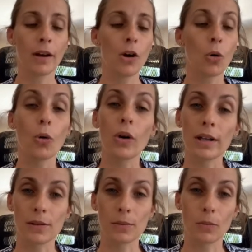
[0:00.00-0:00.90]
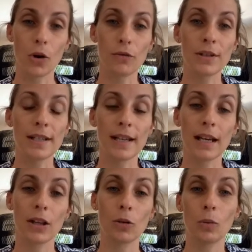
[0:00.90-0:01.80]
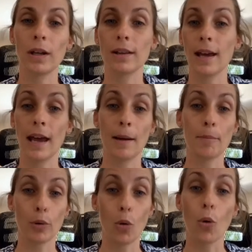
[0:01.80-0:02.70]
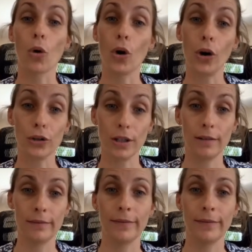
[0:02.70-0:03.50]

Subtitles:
or it's woven together with hemp or cotton.